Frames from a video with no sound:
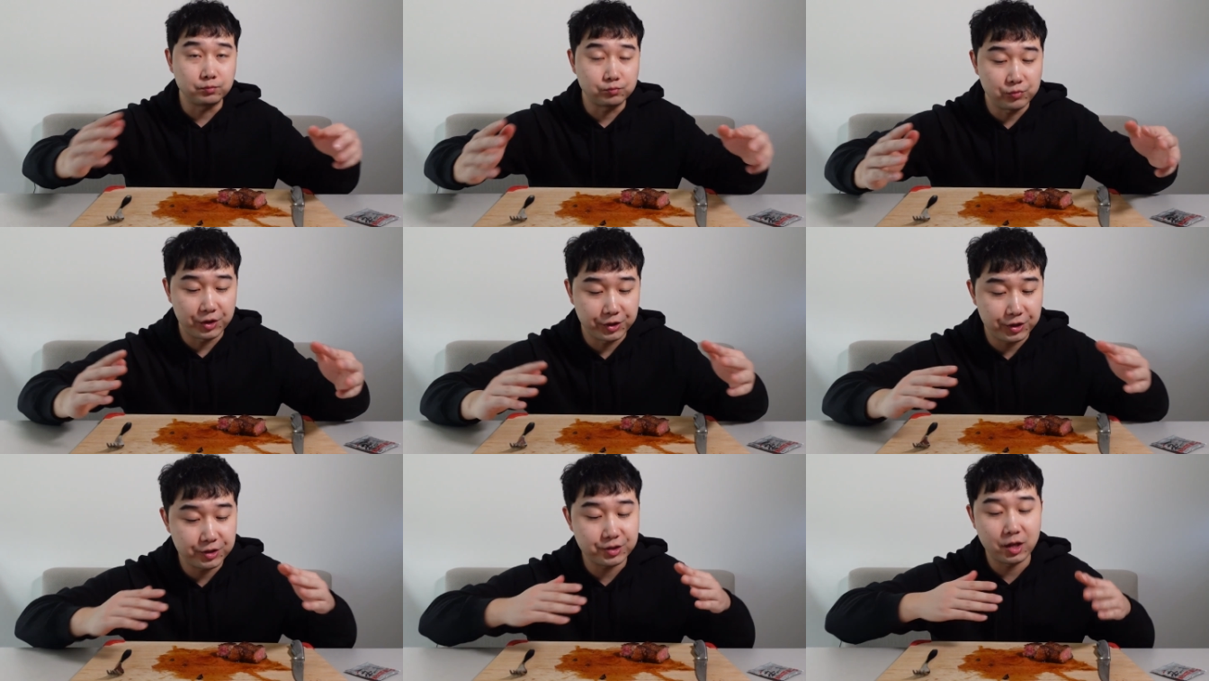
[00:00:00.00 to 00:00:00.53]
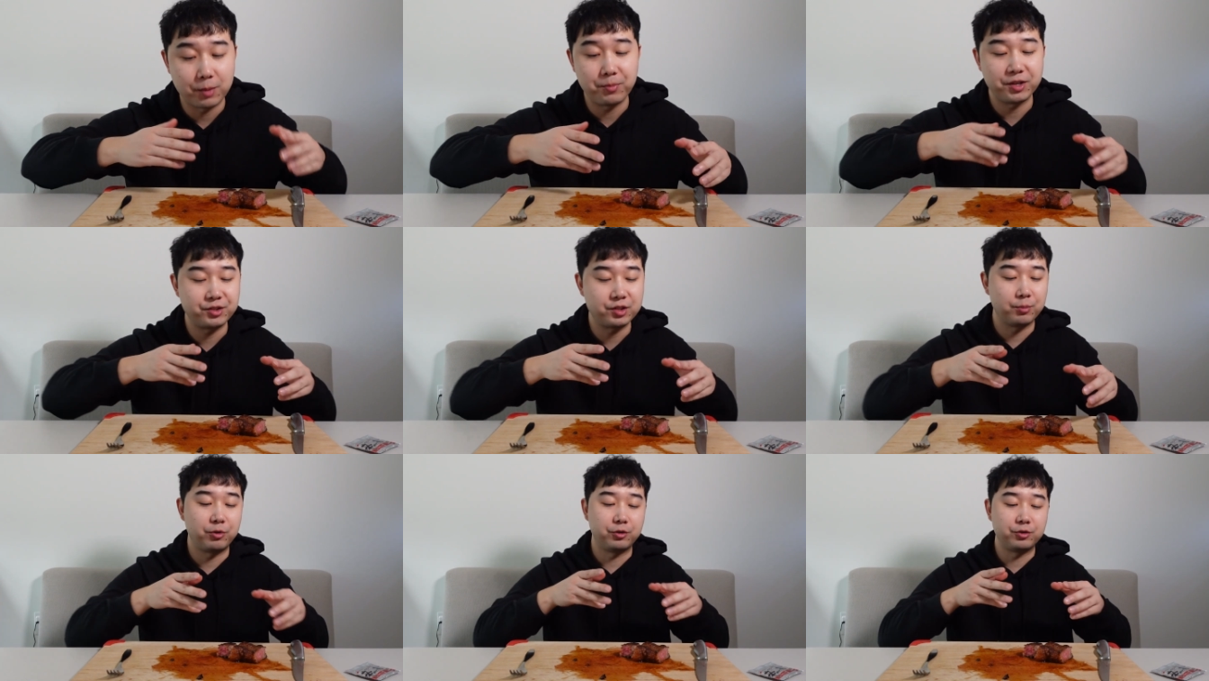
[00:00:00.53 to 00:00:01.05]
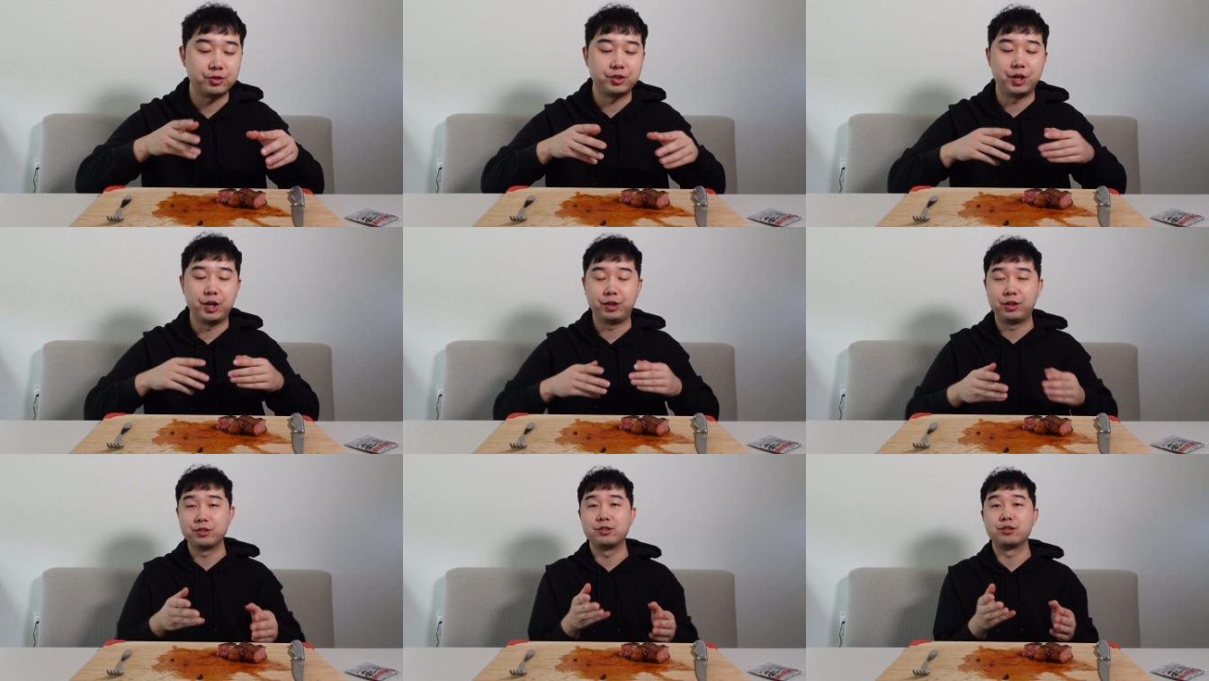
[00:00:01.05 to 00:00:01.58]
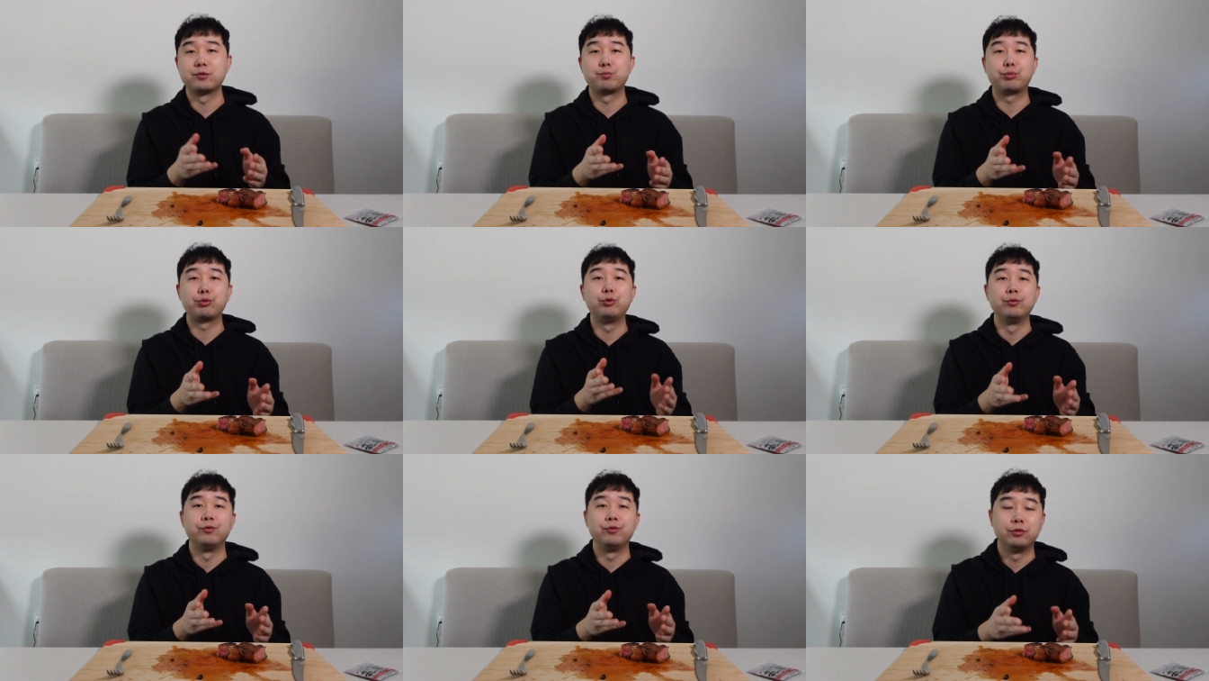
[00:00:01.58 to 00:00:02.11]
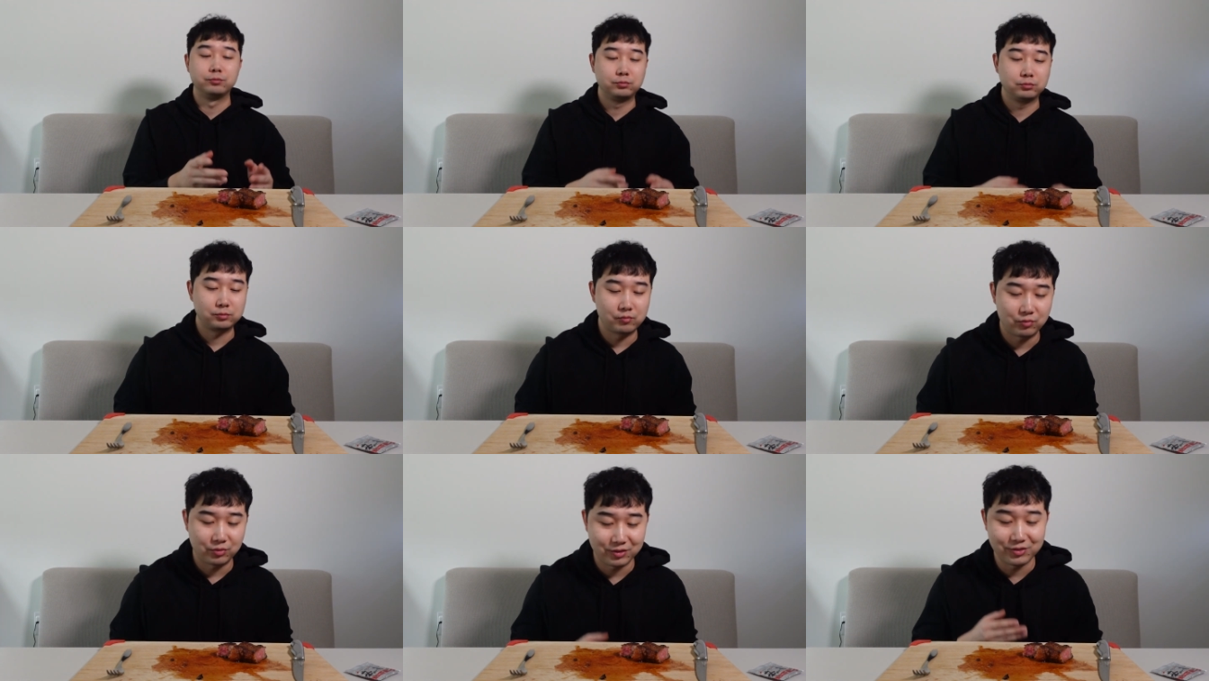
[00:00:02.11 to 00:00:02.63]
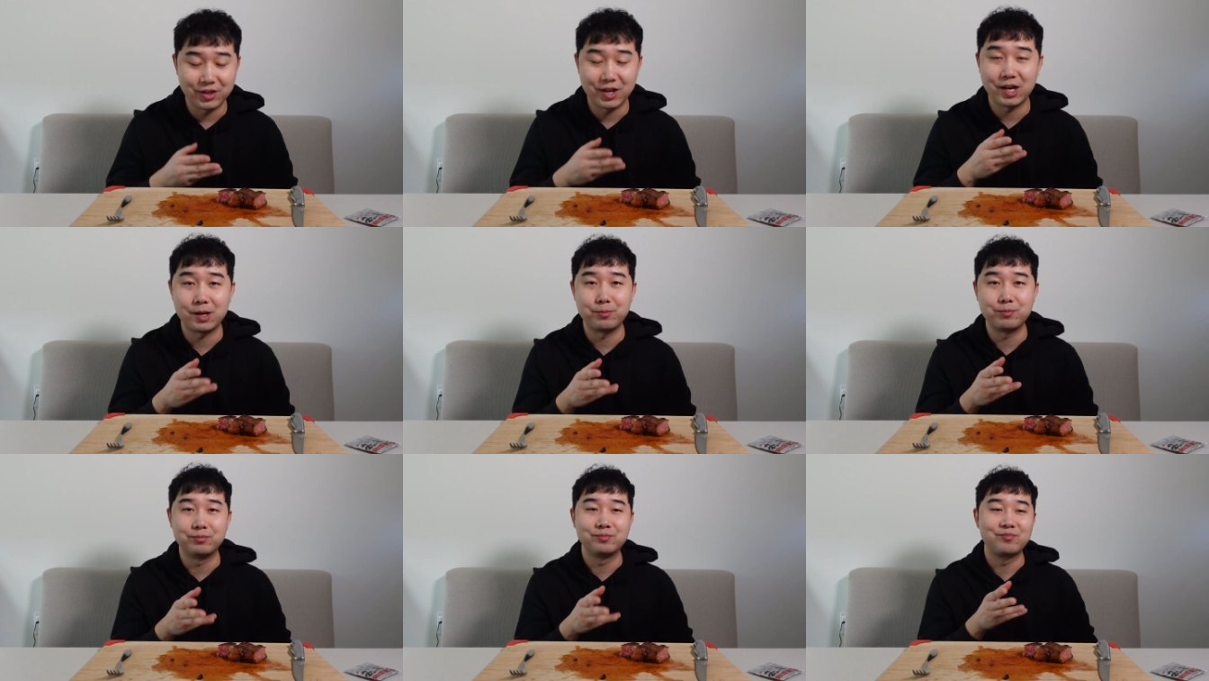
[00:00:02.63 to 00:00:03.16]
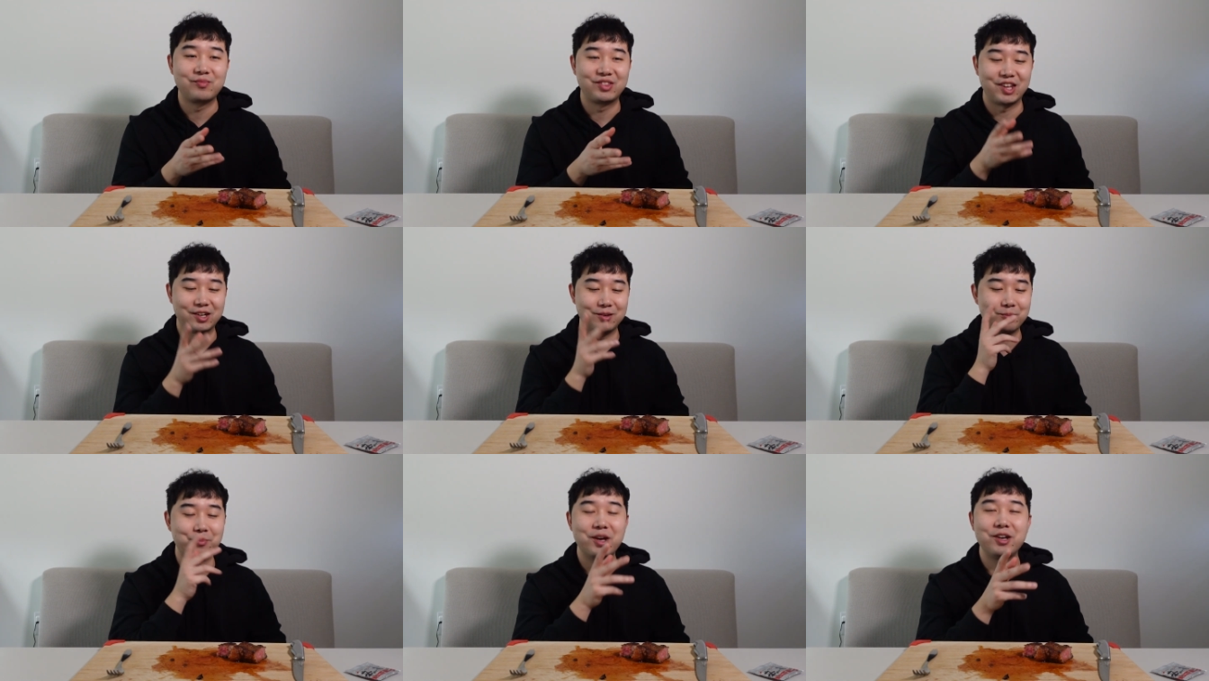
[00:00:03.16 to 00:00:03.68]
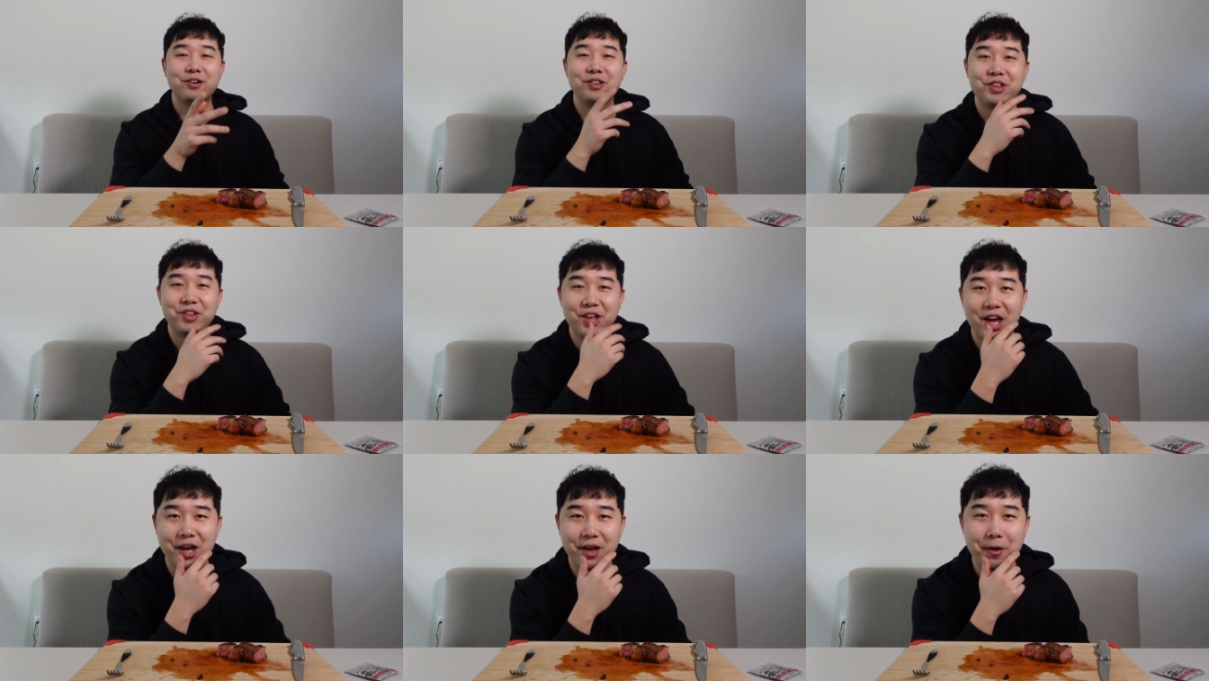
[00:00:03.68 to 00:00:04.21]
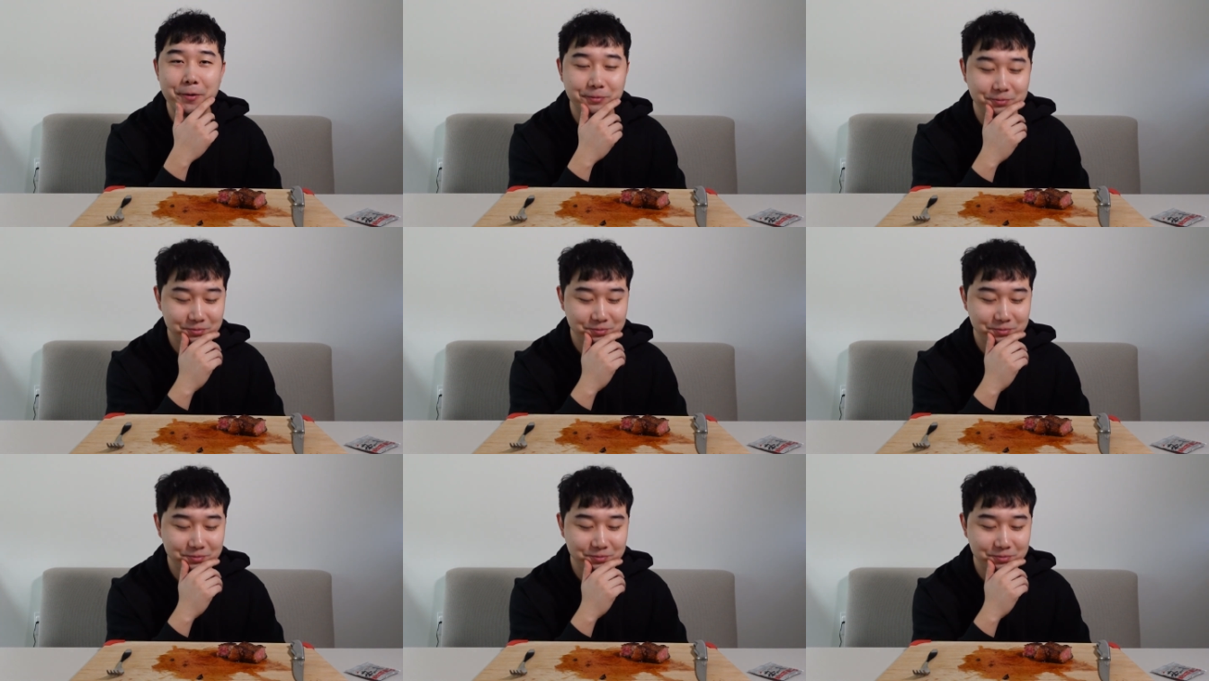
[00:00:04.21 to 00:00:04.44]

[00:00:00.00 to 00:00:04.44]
In case I mess up her steak, this is proof that I'm better than that.